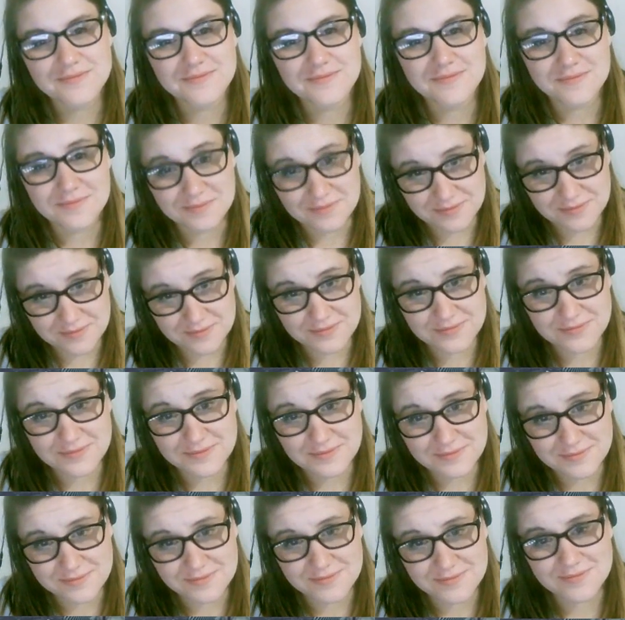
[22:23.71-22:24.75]
Let me
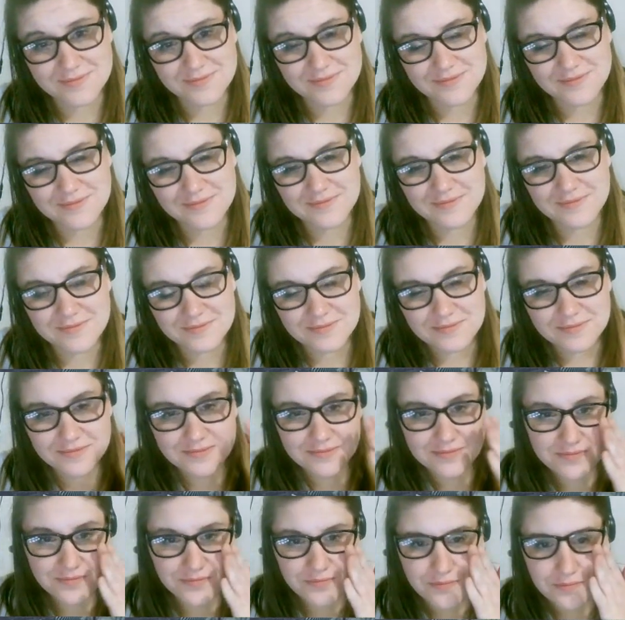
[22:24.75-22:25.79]
work my way up to
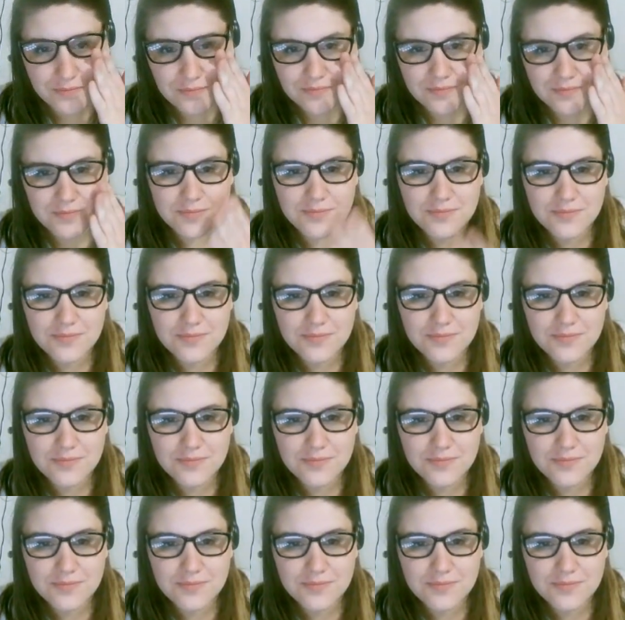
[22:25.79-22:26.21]
doing that.